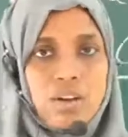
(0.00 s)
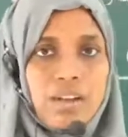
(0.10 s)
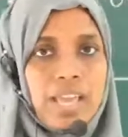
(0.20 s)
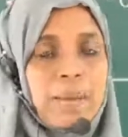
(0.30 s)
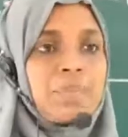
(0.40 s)

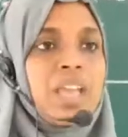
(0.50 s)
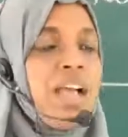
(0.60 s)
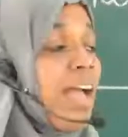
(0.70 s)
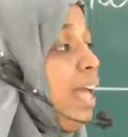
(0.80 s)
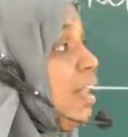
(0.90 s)
Okay,
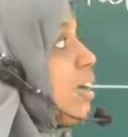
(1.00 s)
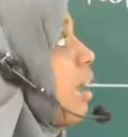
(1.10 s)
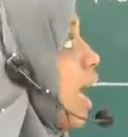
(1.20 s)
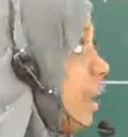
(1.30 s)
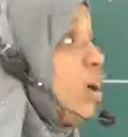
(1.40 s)

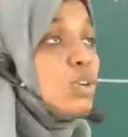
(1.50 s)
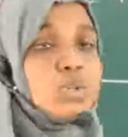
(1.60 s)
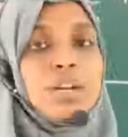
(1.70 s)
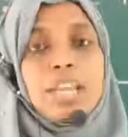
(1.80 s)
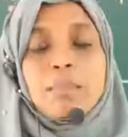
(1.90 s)
and
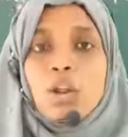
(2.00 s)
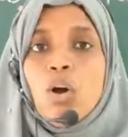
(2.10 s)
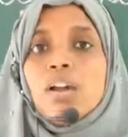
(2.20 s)
also D block.